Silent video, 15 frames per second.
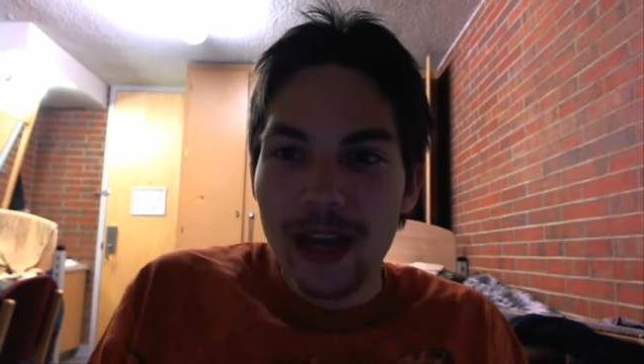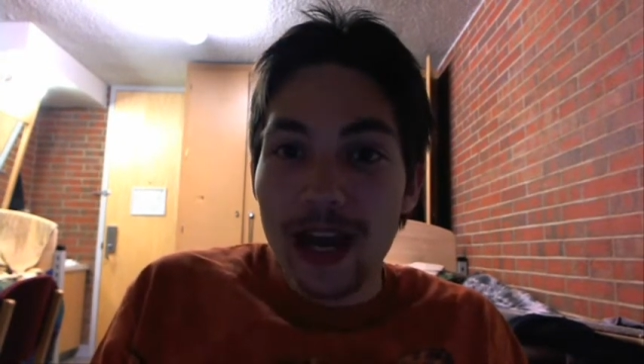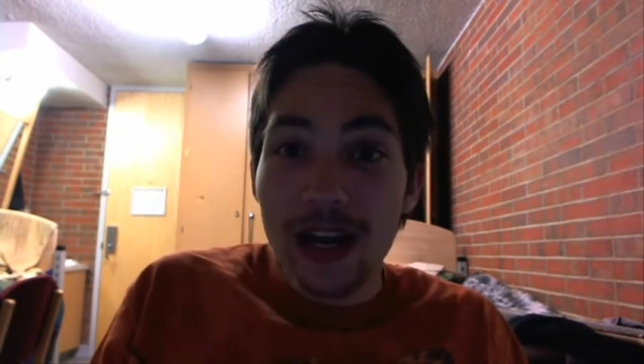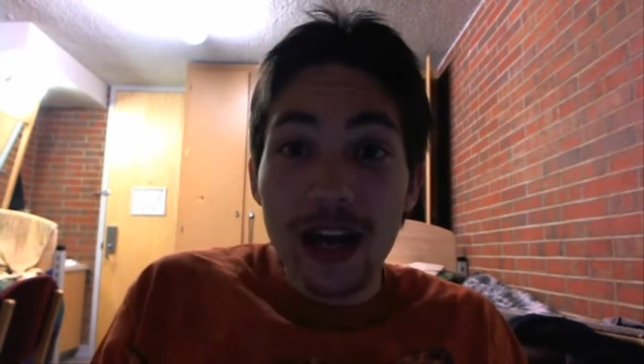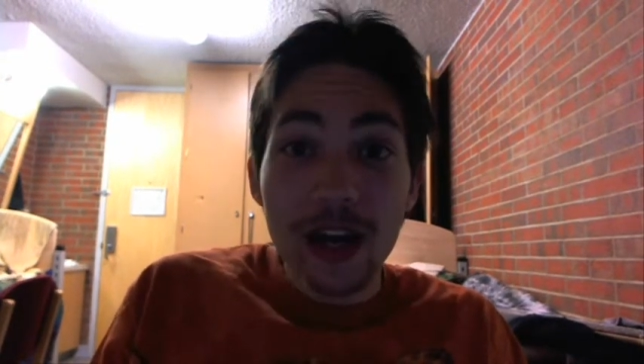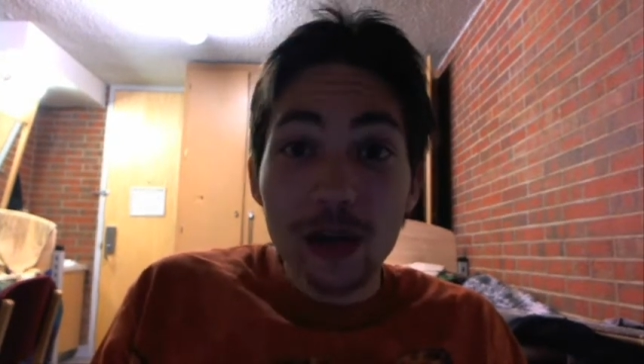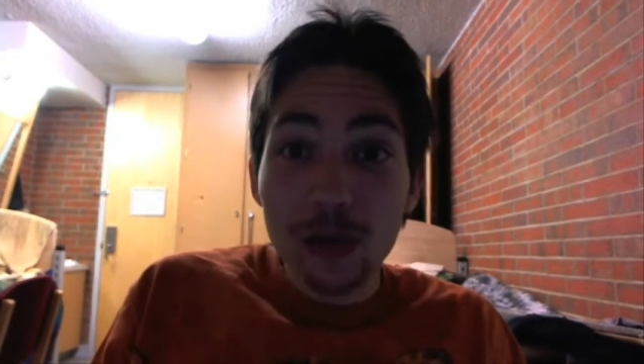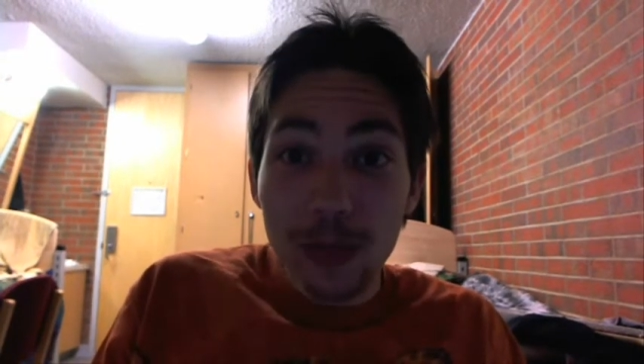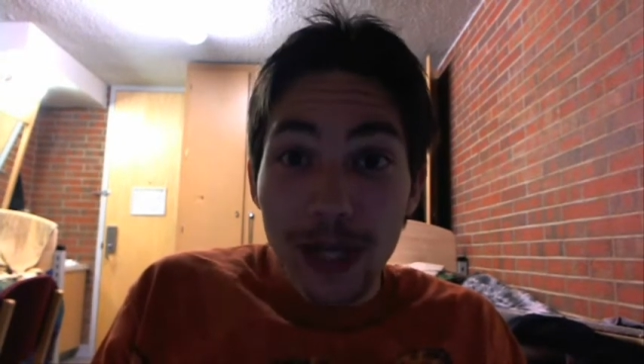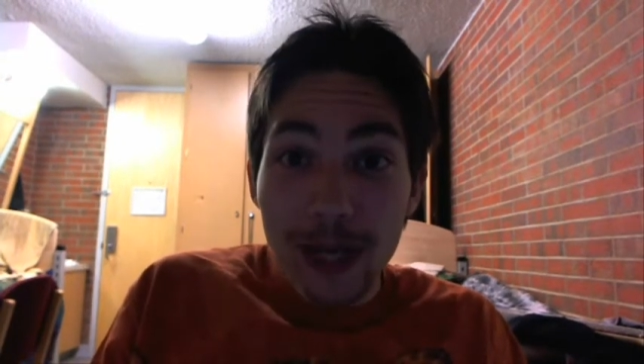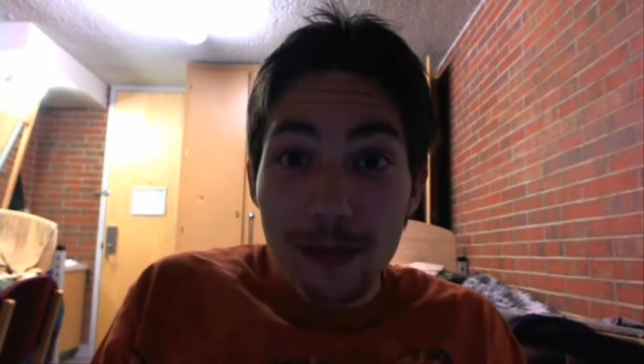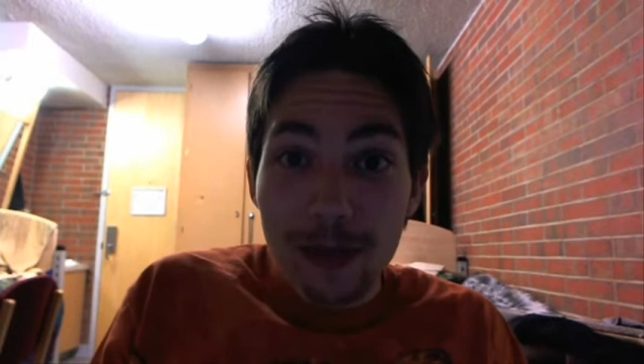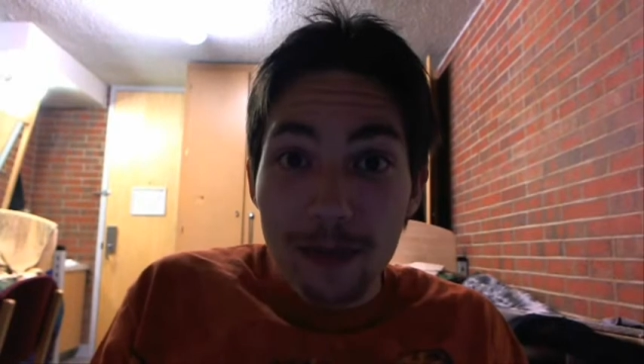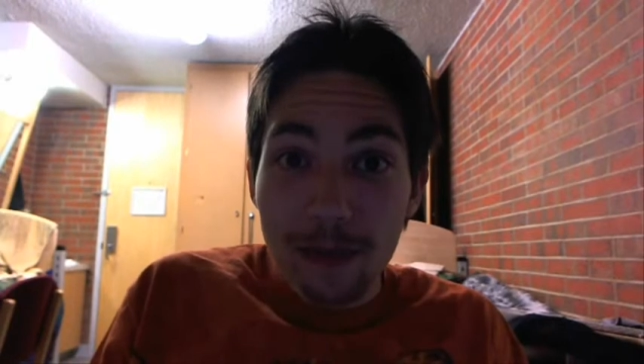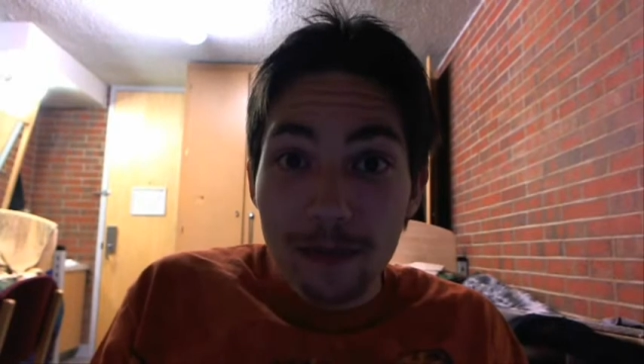And I don't
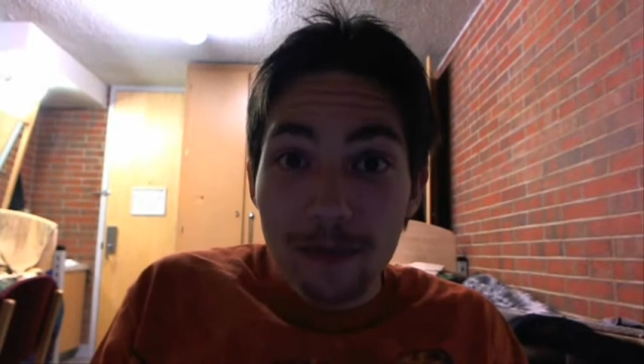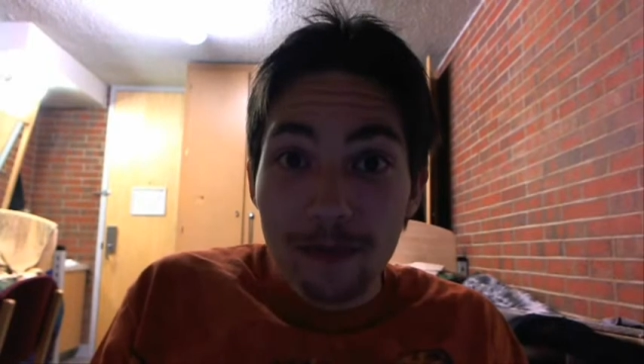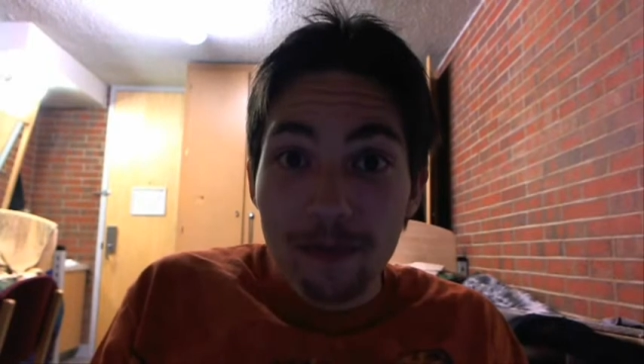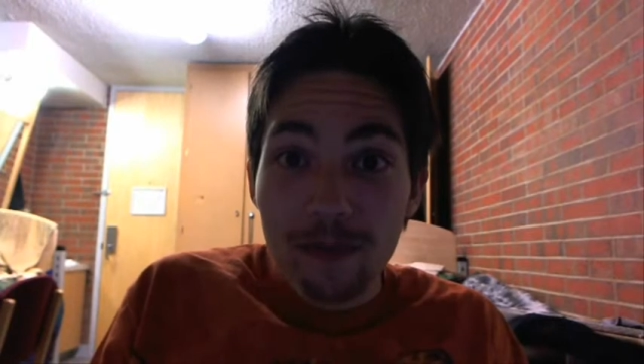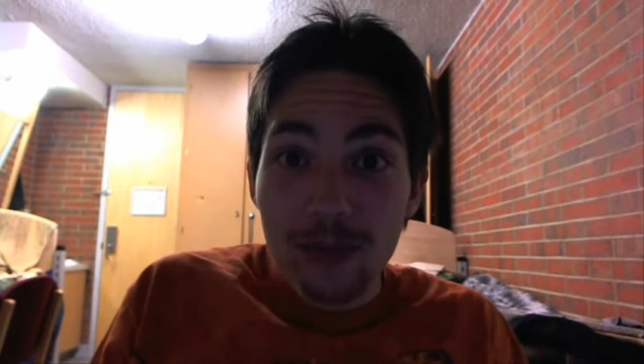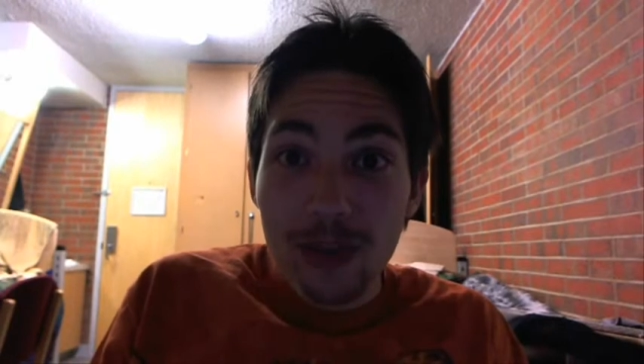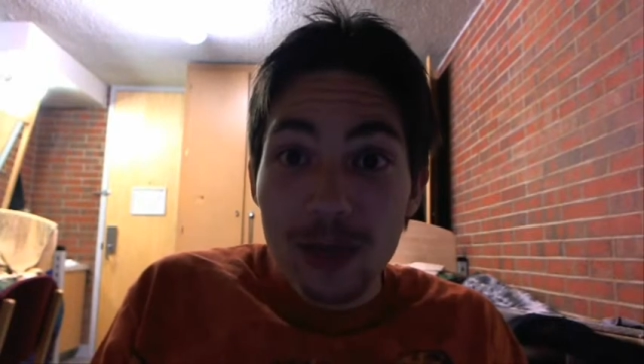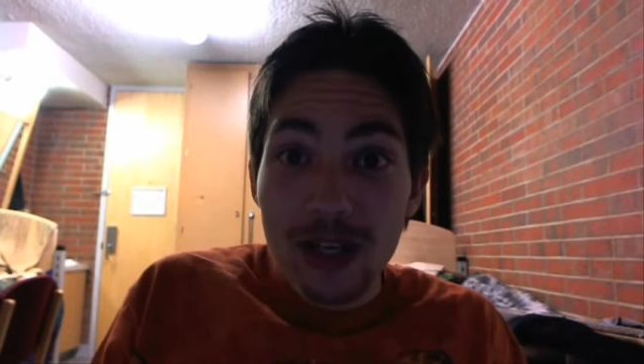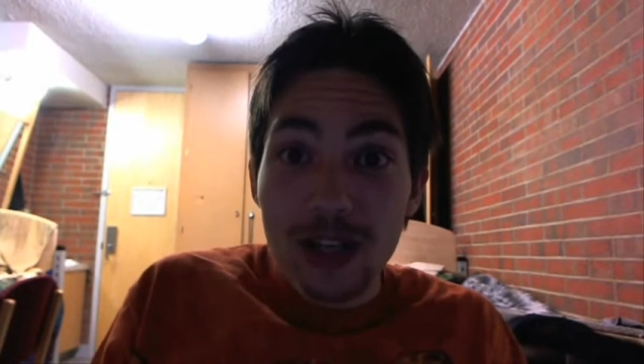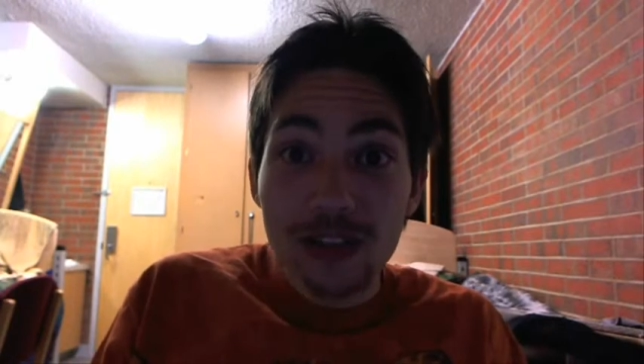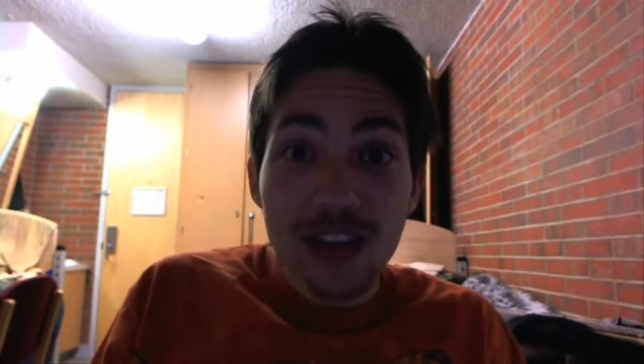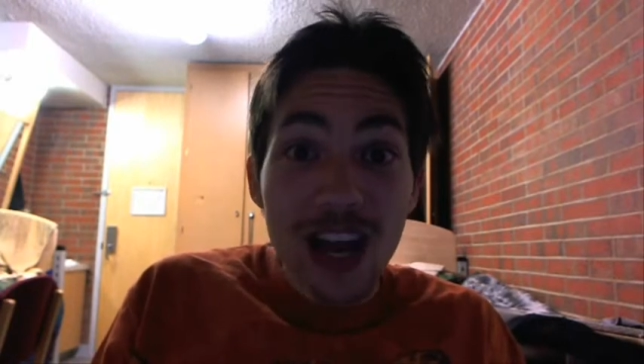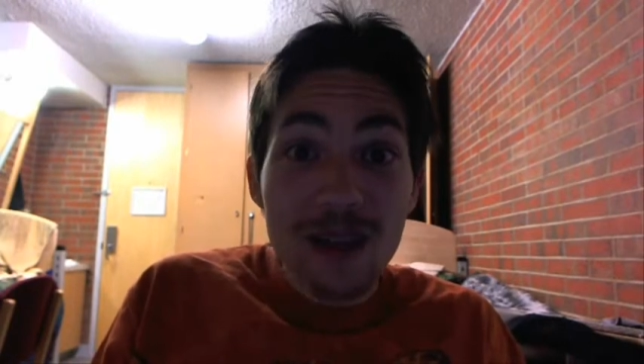blame him because